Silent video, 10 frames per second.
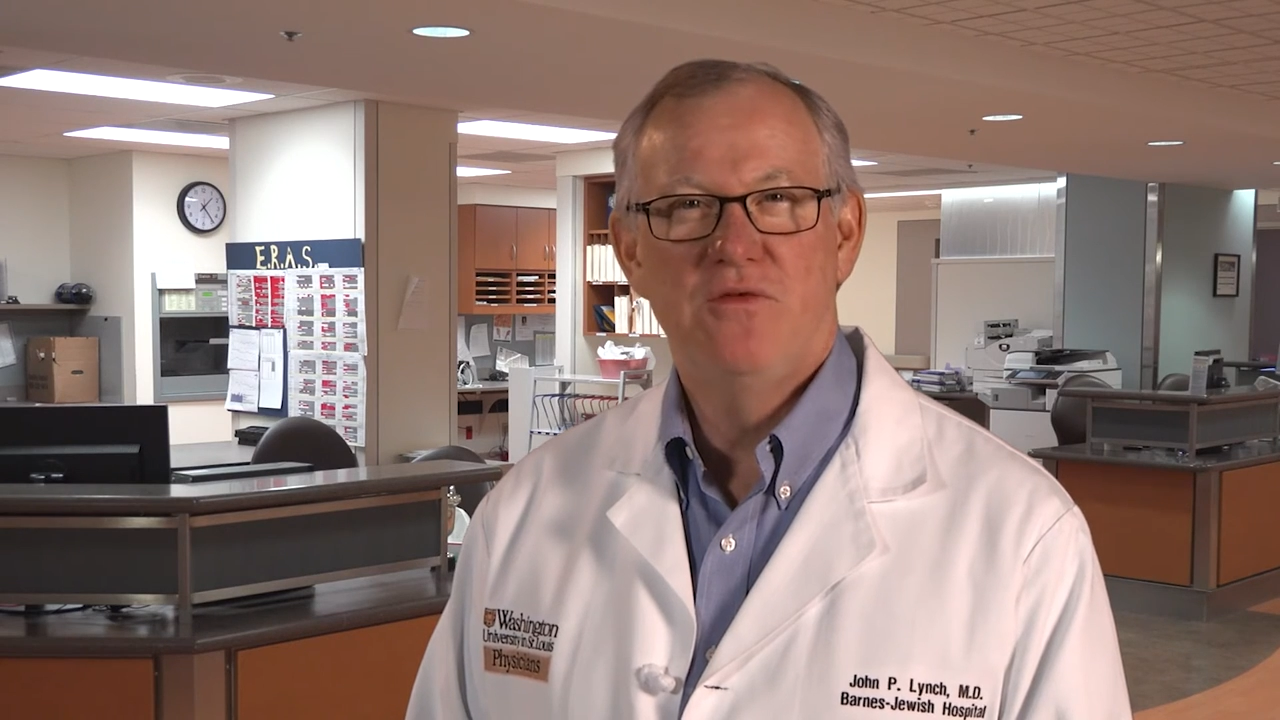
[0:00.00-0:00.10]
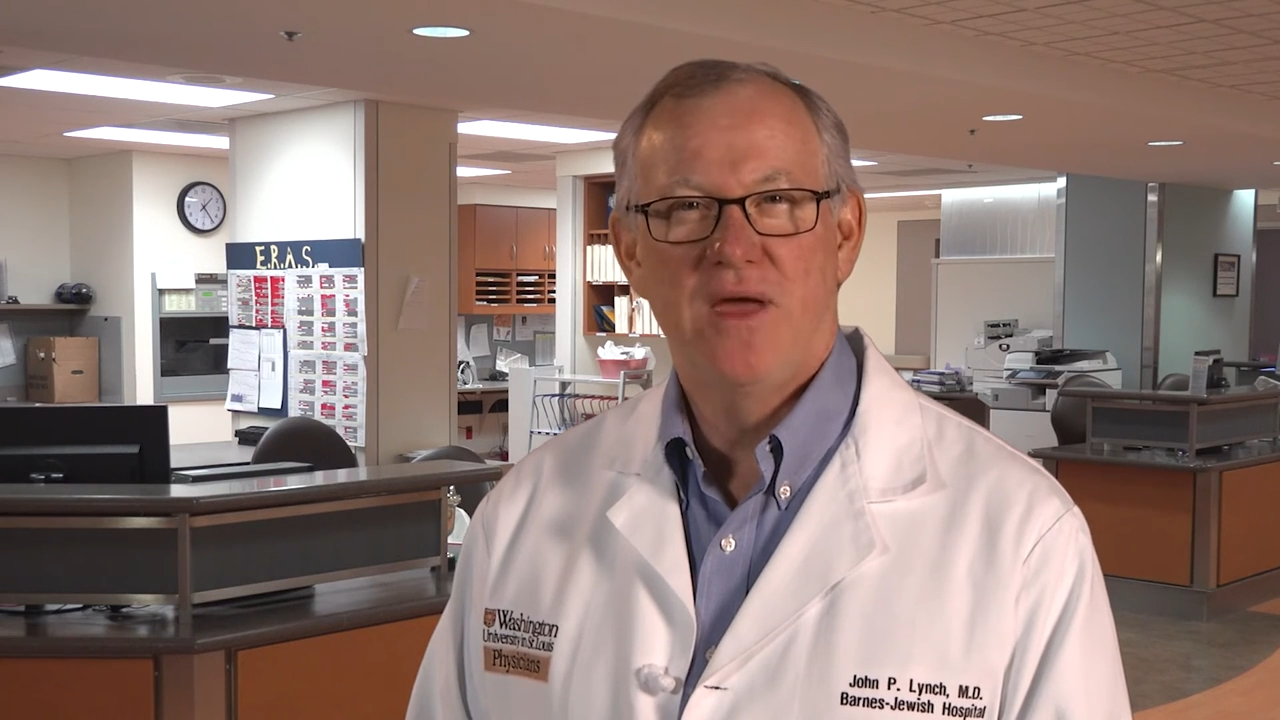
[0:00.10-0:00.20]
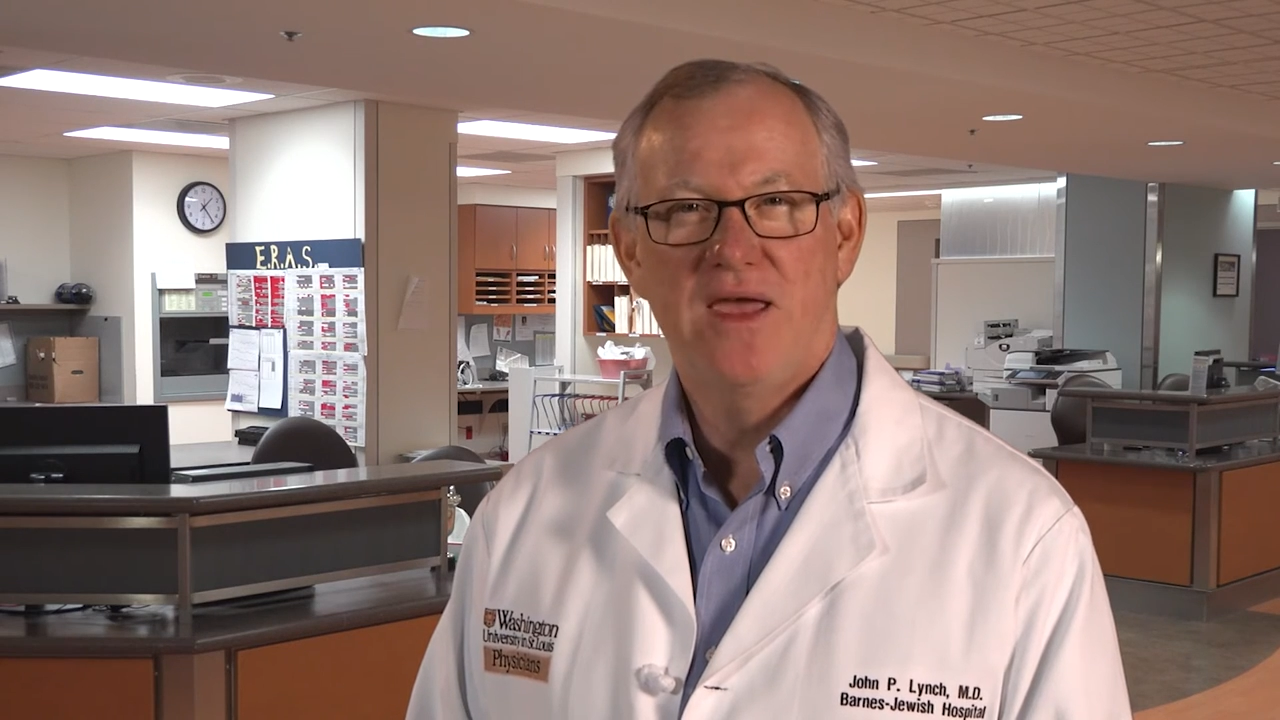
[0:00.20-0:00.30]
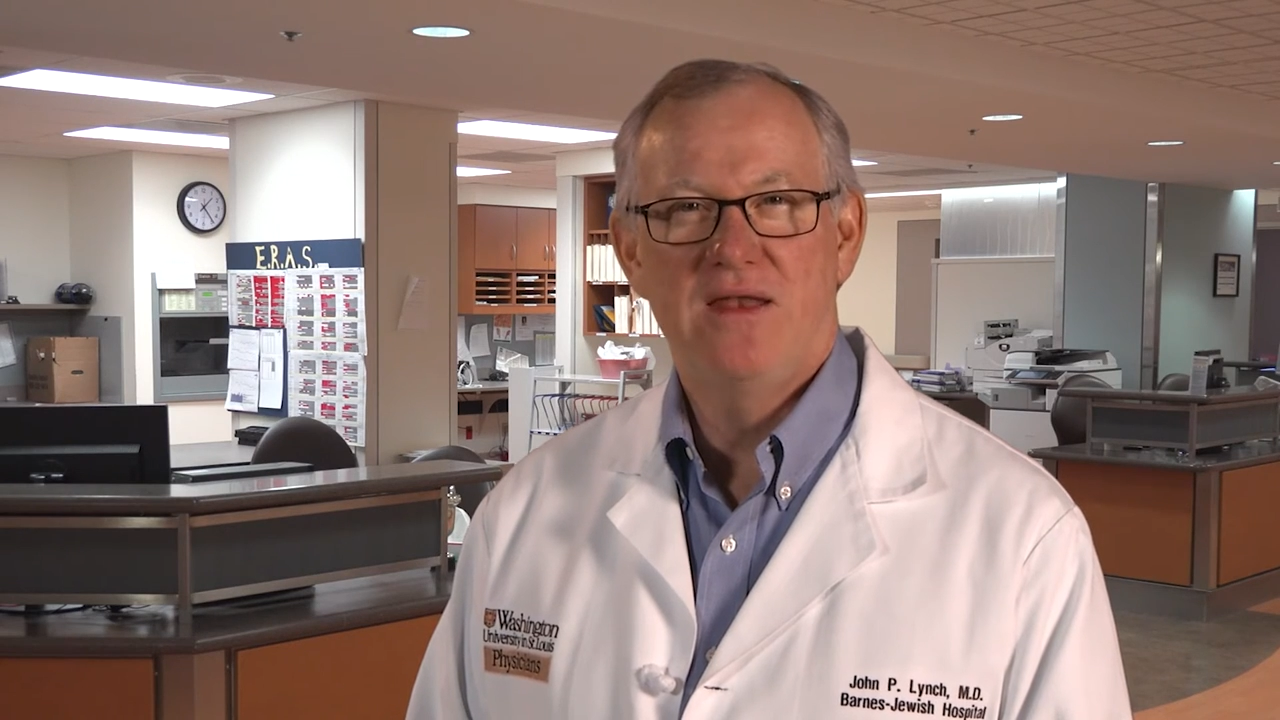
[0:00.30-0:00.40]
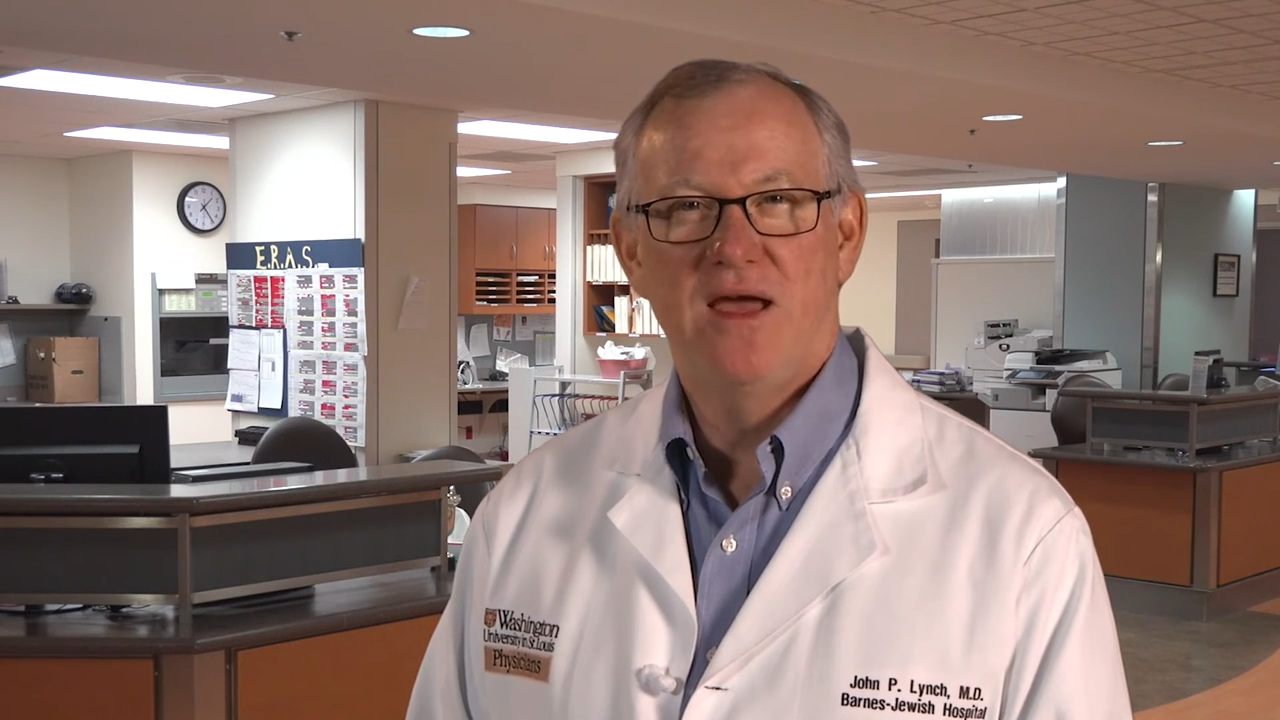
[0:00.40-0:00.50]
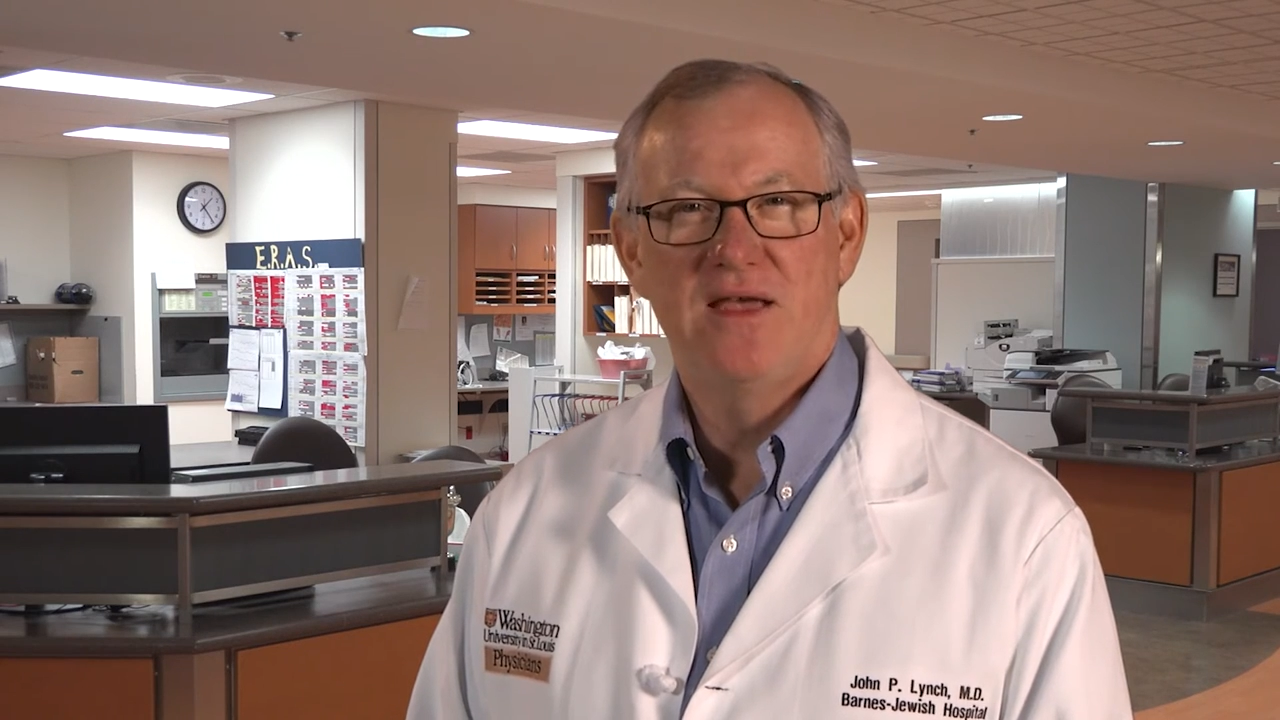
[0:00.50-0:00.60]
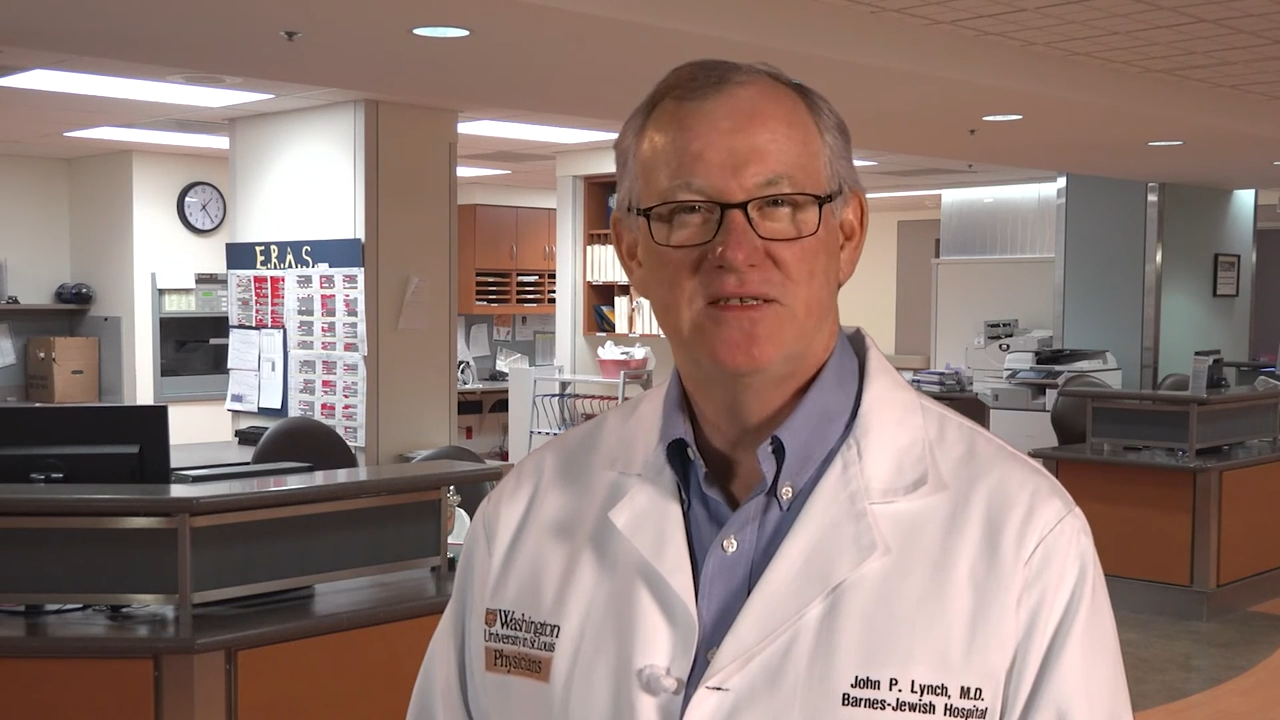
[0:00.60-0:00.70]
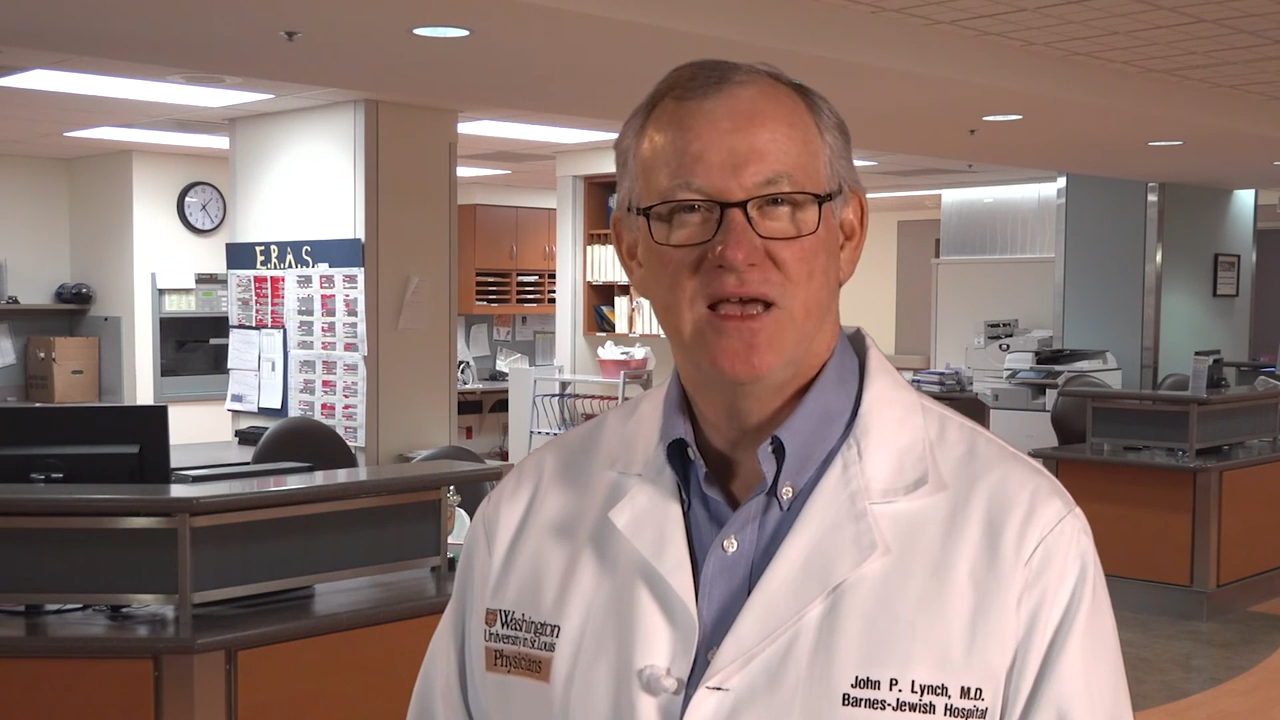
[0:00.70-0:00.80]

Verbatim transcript: recognize